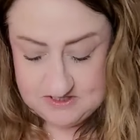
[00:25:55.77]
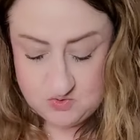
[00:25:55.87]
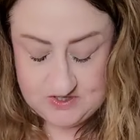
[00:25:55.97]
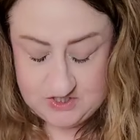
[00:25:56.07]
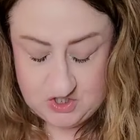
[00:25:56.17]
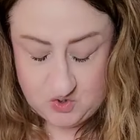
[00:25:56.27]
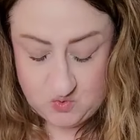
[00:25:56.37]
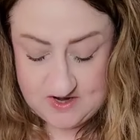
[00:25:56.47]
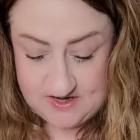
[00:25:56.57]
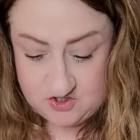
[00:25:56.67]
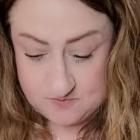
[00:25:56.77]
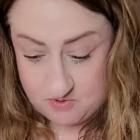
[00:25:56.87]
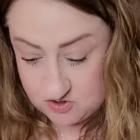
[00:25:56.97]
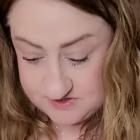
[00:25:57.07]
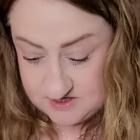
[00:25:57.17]
between you and your
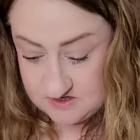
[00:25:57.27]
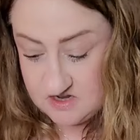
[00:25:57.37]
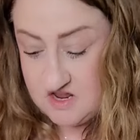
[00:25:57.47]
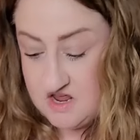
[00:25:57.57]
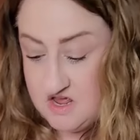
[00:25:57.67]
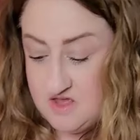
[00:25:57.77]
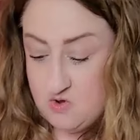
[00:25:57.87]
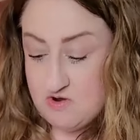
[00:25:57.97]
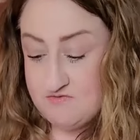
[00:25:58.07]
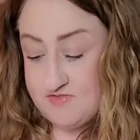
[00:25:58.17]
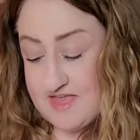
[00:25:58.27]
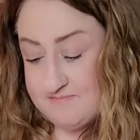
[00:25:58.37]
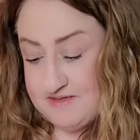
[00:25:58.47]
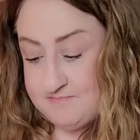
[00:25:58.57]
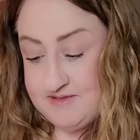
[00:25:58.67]
person, whoever
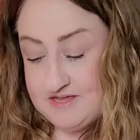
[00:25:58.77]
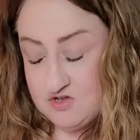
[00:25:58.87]
that may be.